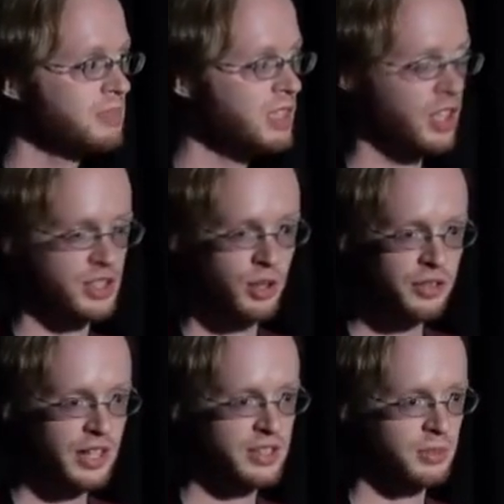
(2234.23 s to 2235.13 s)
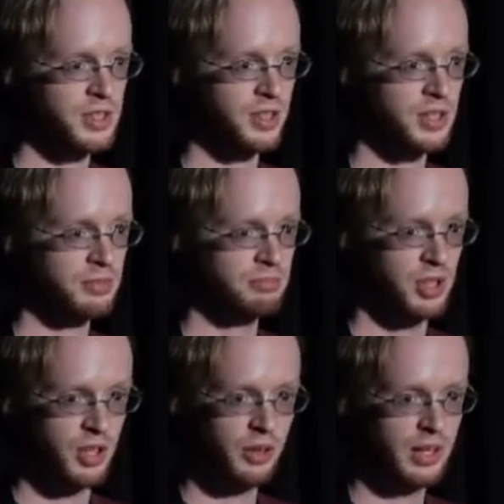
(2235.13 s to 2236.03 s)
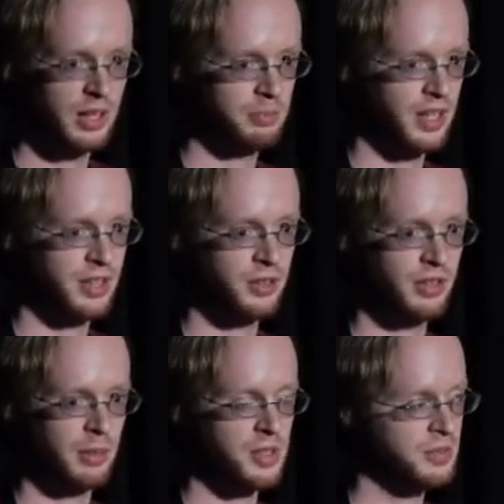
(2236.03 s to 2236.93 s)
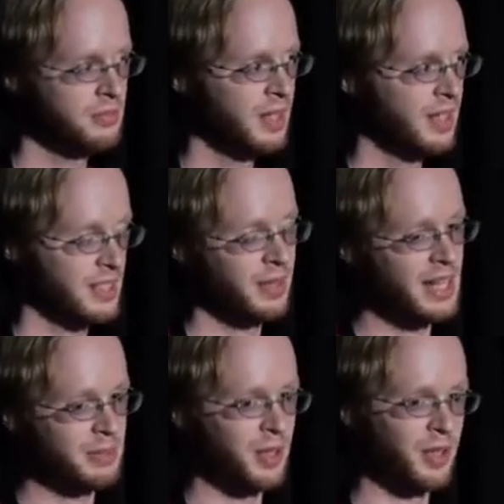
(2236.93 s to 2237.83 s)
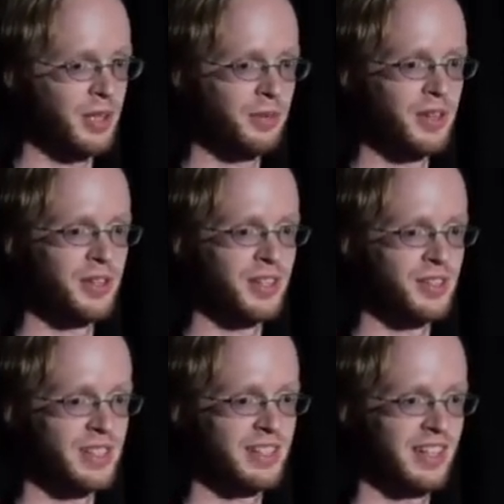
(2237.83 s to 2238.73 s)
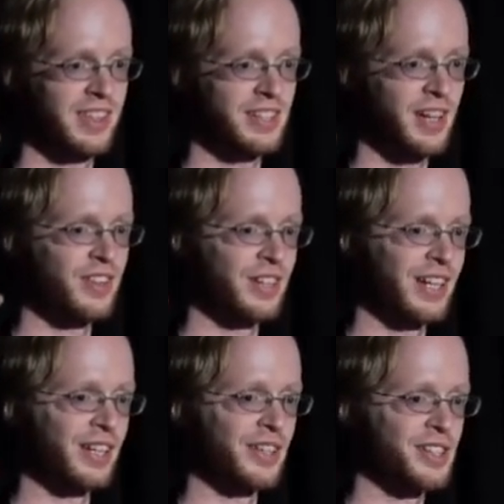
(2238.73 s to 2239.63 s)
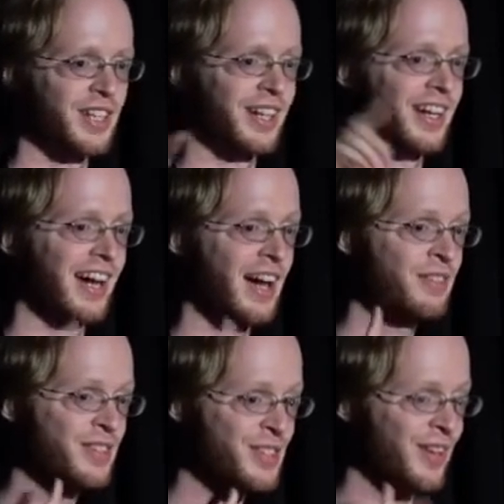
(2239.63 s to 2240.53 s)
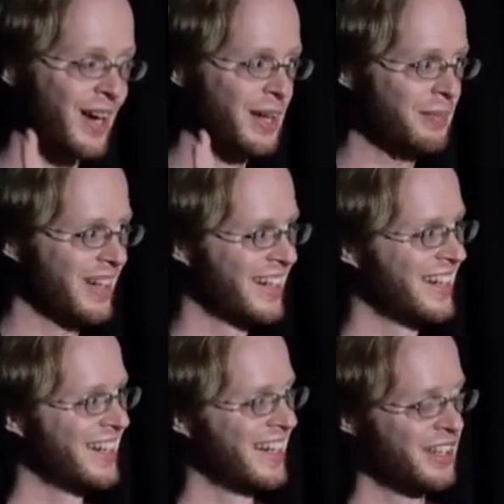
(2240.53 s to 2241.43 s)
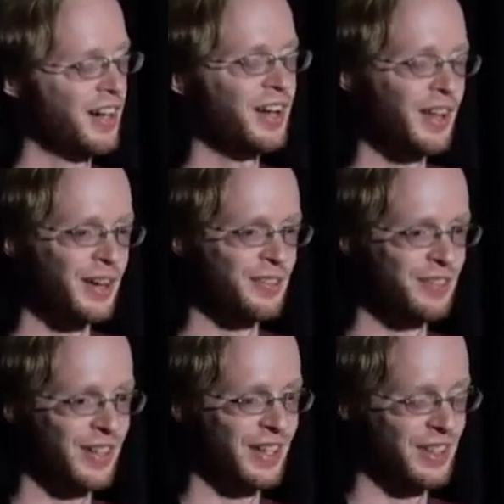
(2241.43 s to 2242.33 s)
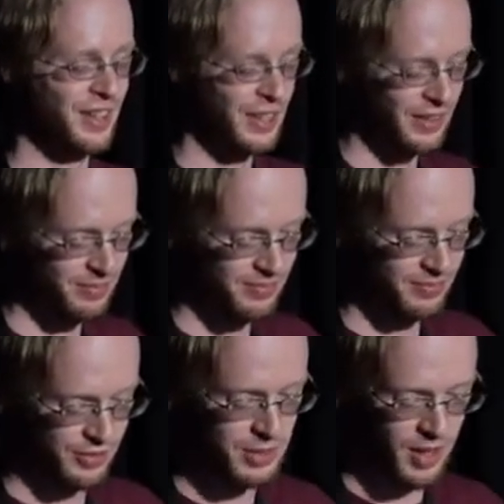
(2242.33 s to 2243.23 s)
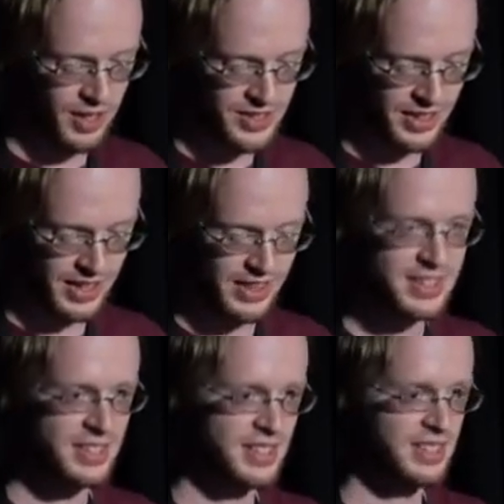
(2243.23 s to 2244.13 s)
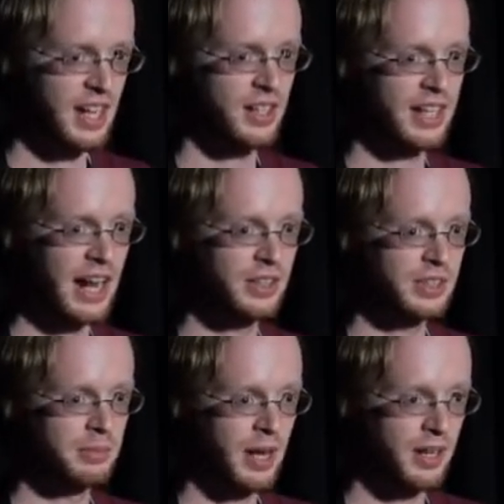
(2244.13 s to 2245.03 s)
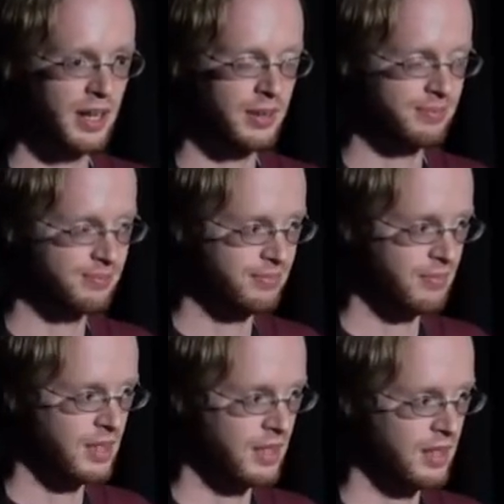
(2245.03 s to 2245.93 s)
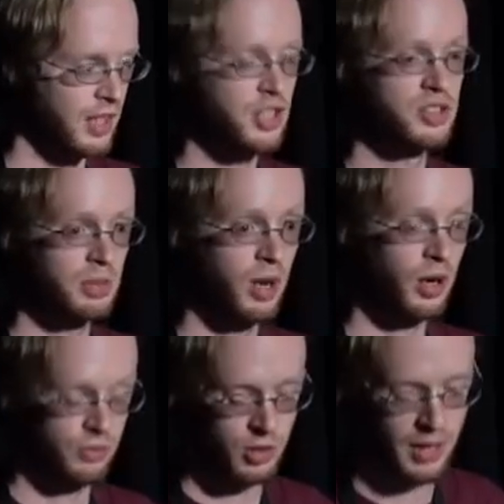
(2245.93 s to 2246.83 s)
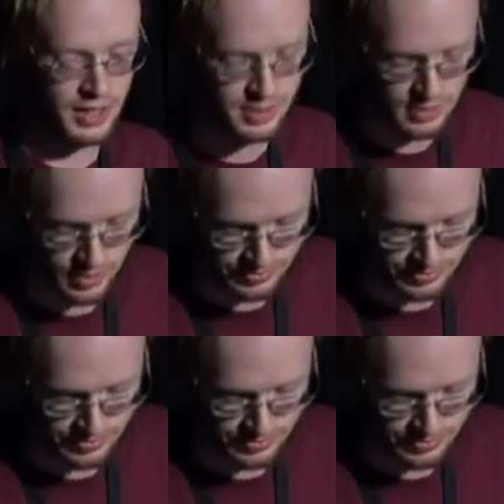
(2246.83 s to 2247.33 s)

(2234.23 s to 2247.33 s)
Because the whole thing is open source. You can go in and plug in your own grammars. Someone asked me earlier whether you can use things other than English, and I haven't tried, but there are a lot of, uh, there are a lot of free models online. This is the standard Kaldi um, acoustic model format. So.